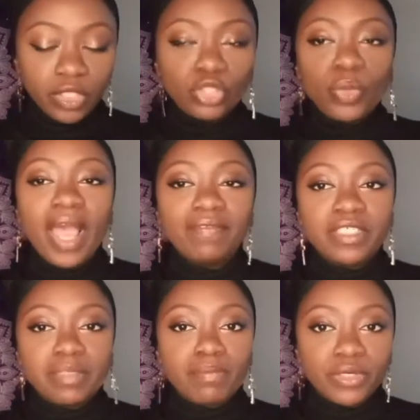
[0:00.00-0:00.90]
You have
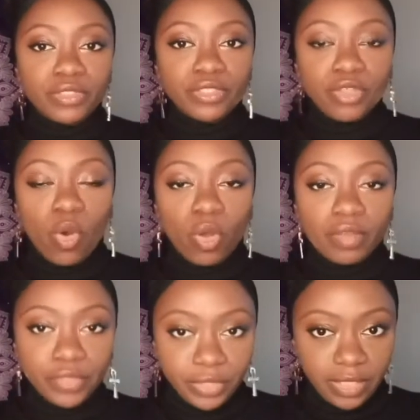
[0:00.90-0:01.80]
to immerse all
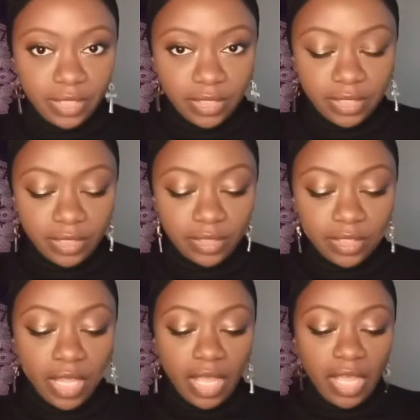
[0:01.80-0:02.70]
of your
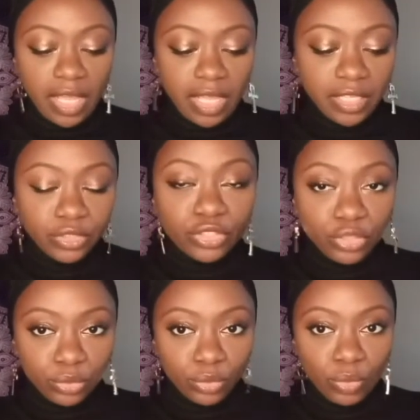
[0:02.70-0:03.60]
senses
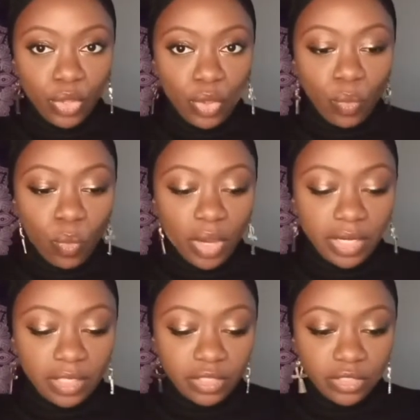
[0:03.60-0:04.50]
into what
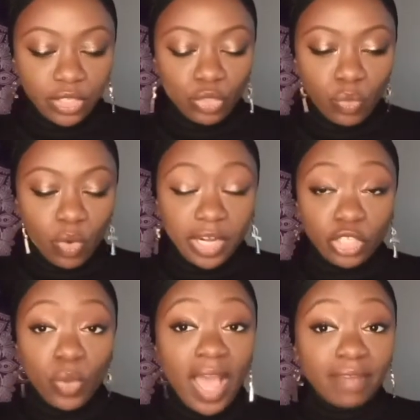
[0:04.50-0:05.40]
it is that you want,
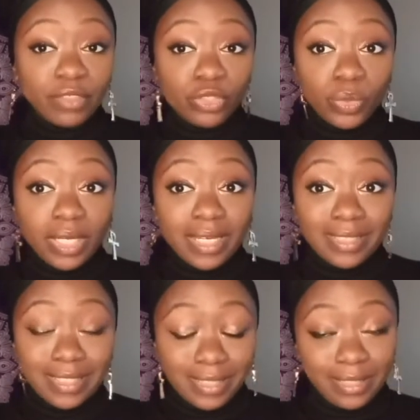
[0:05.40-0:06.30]
and you have to do it
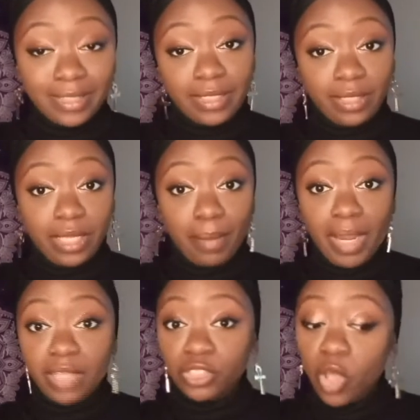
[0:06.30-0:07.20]
consistently. I'm
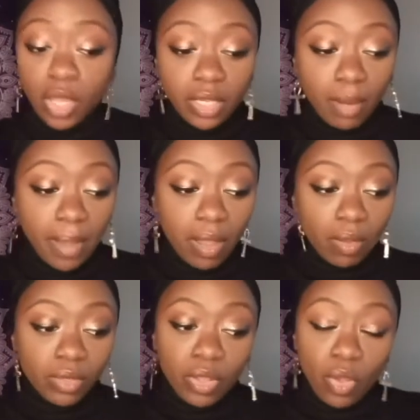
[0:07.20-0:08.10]
not talking
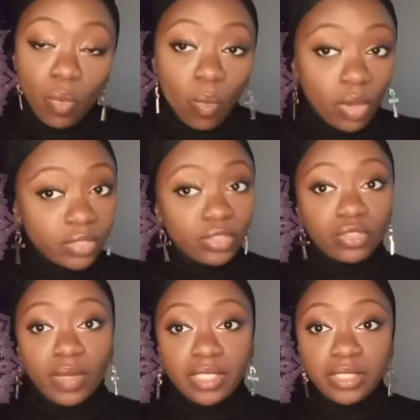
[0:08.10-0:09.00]
about once or
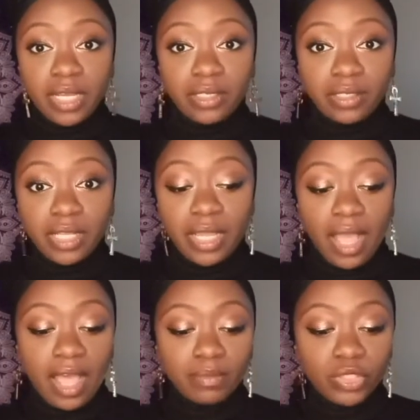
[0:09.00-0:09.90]
twice out of the day.
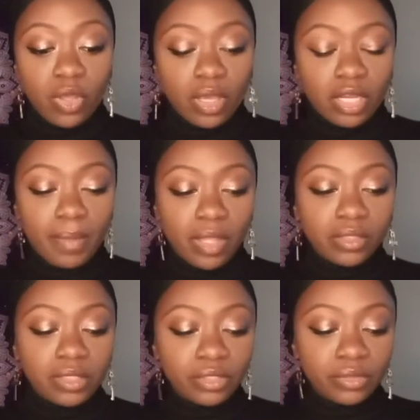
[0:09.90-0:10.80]
I'm talking about
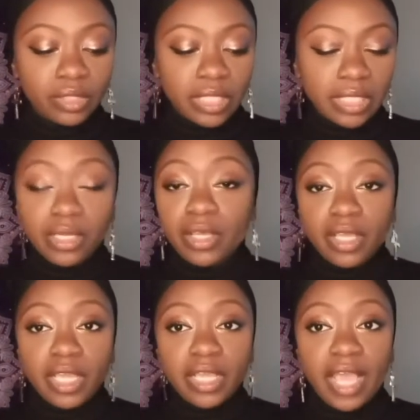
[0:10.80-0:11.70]
literally,
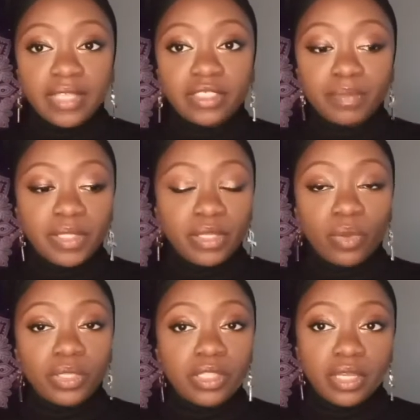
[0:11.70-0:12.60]
it has to be the
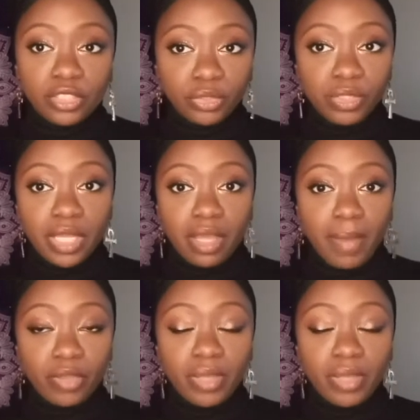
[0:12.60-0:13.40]
only thing that you think about.